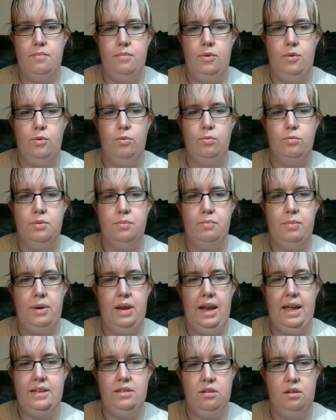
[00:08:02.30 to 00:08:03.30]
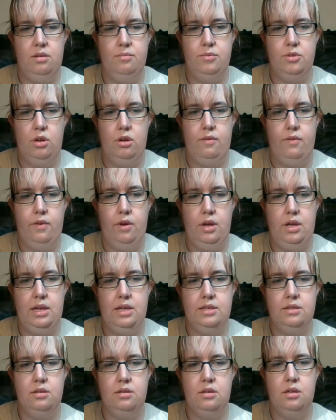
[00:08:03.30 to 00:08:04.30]
called Playtime's Over. It
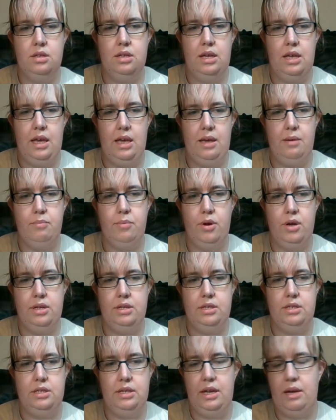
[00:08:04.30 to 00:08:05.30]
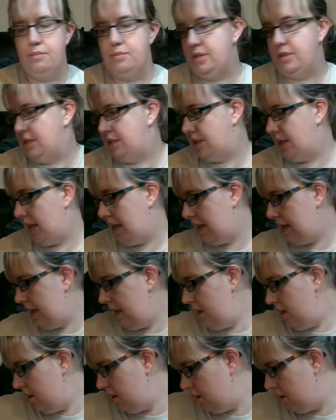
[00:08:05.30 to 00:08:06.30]
is another kit by DMC.
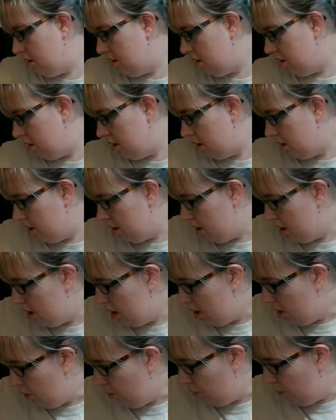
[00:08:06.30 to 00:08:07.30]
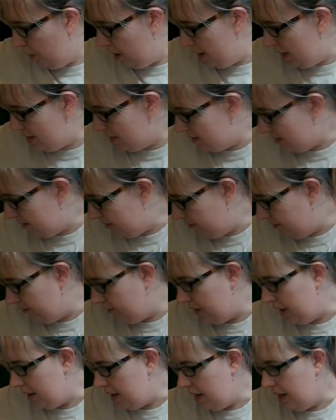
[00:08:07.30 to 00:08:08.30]
When it's
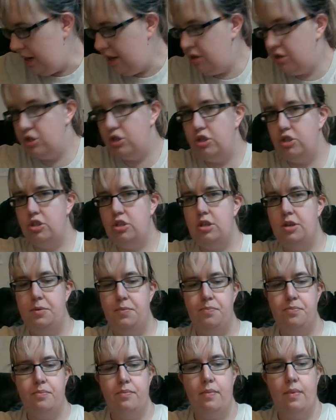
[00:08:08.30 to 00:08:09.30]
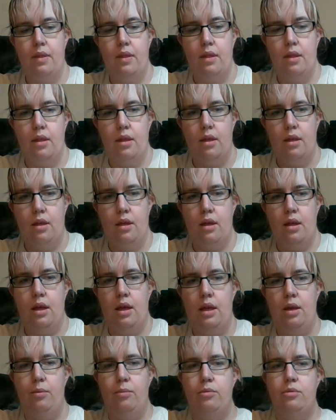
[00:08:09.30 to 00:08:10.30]
finished,
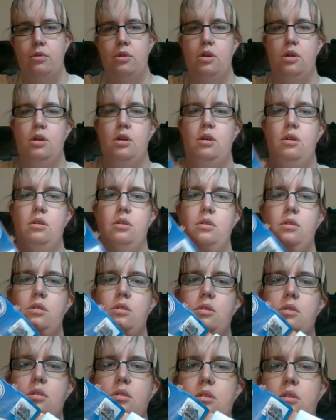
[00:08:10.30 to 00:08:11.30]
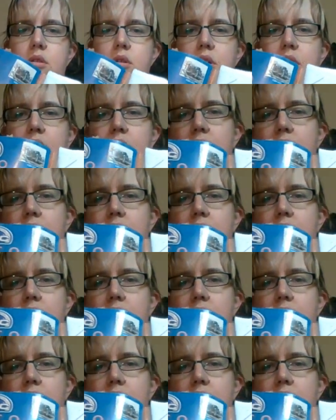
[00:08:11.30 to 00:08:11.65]
it will look like